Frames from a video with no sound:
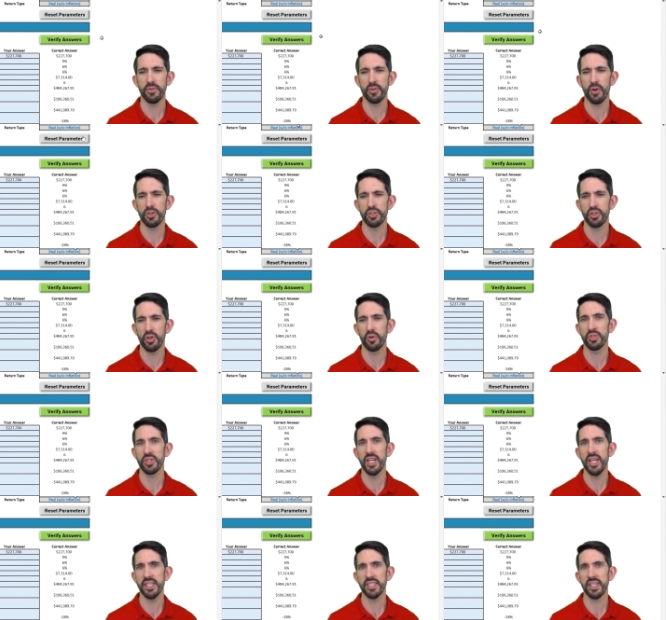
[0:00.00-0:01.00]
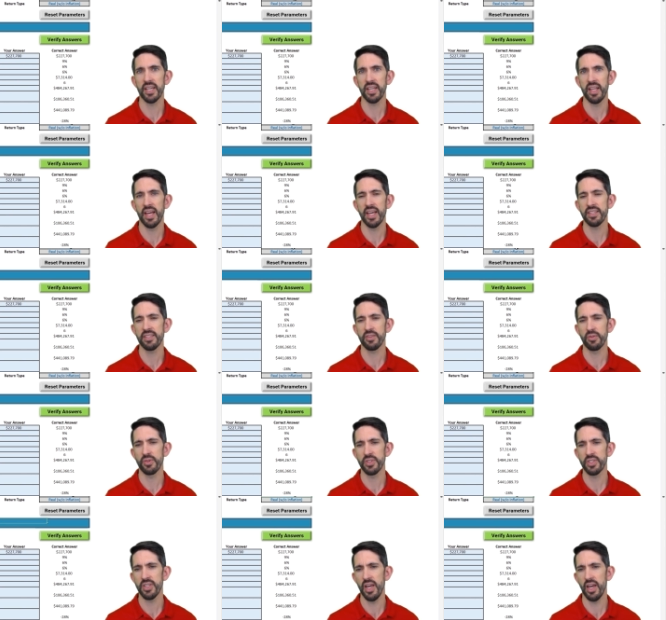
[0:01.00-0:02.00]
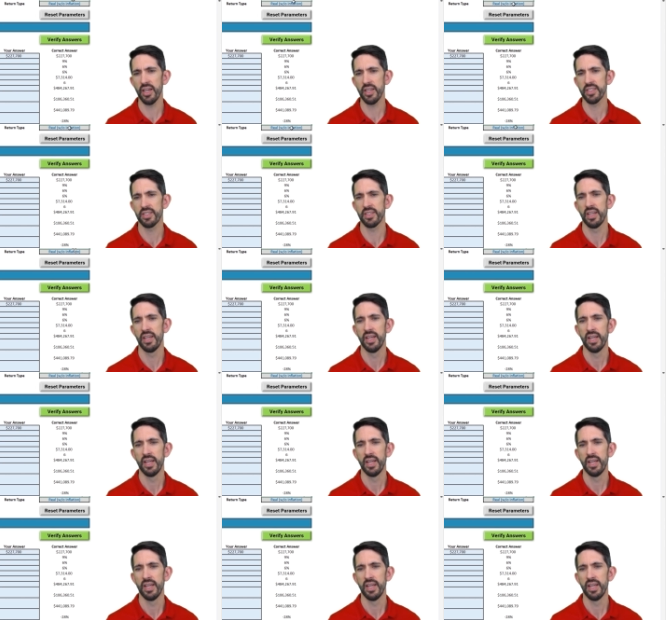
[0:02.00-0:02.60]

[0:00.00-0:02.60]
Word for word: for our chosen asset class, so stocks,